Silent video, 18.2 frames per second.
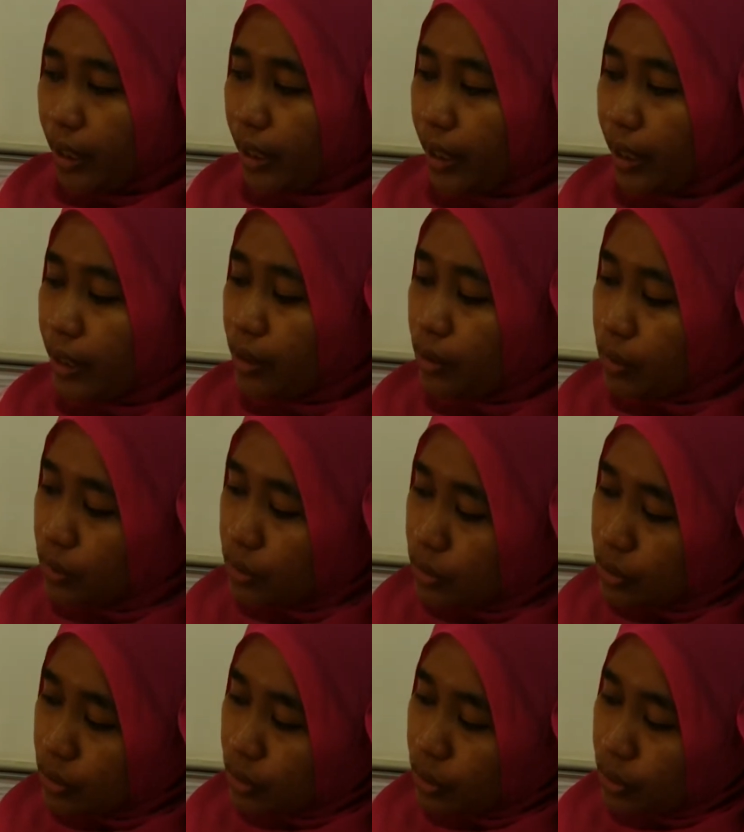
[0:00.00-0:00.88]
and
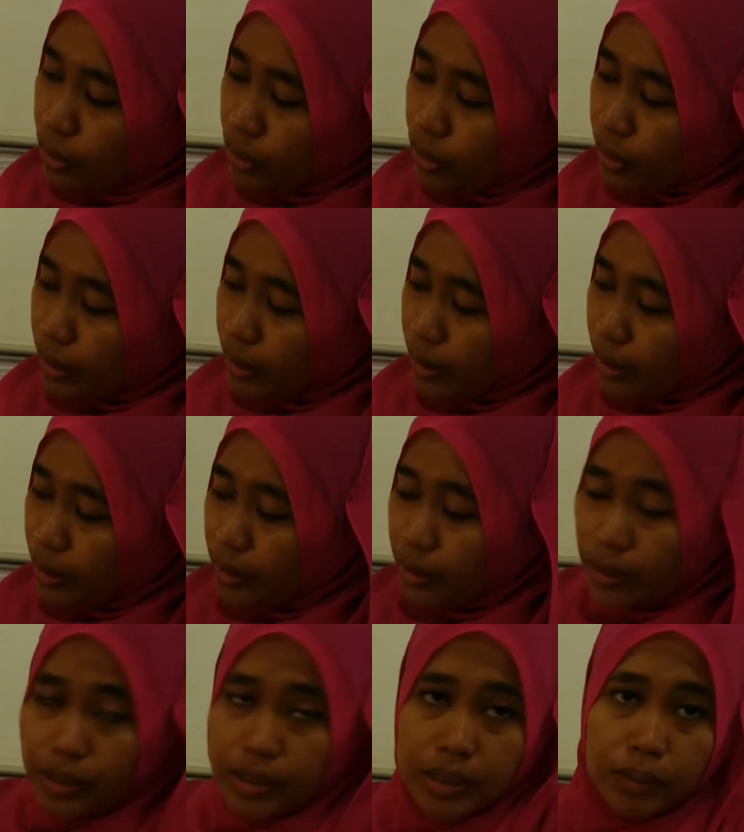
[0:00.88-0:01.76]
also
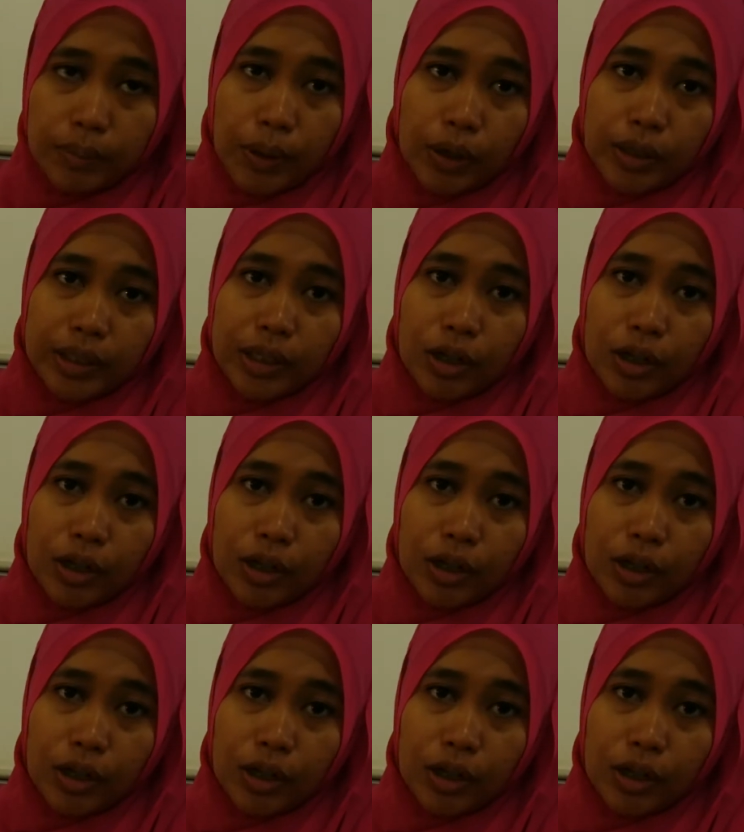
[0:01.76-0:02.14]
it is about the